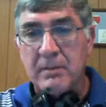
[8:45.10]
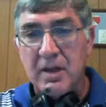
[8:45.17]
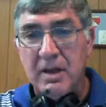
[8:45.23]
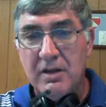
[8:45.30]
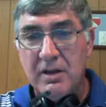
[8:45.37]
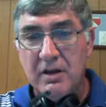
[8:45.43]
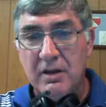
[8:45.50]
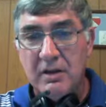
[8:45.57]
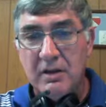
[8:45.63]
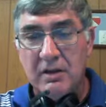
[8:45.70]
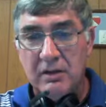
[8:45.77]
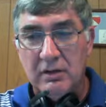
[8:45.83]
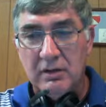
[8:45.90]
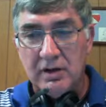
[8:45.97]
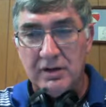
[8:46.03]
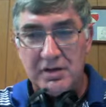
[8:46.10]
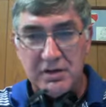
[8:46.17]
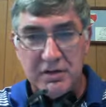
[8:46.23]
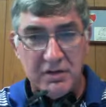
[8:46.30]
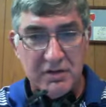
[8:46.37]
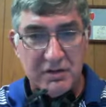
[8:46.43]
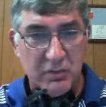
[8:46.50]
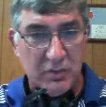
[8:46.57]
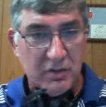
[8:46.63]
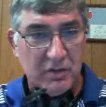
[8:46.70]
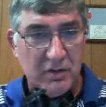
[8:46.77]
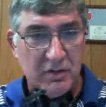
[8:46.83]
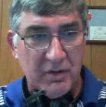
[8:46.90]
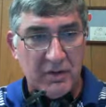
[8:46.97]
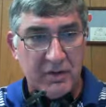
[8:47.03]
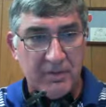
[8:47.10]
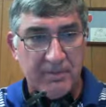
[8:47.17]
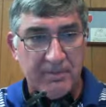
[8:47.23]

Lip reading: and then let the students work on it.